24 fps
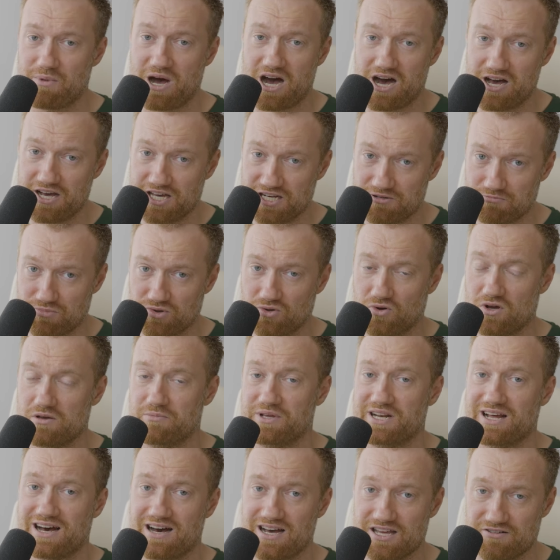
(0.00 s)
high
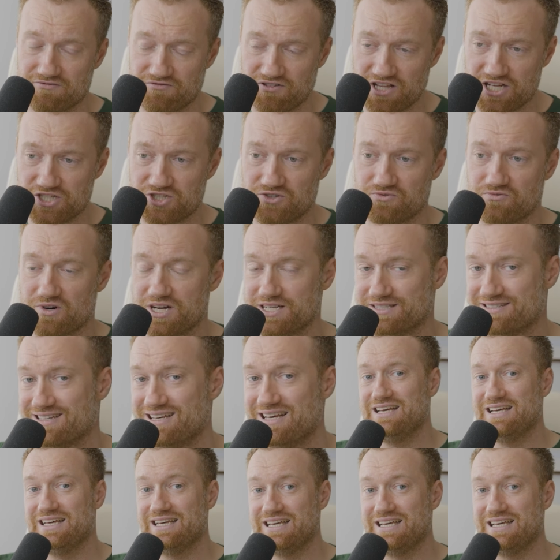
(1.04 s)
unemployment, high inflation rates.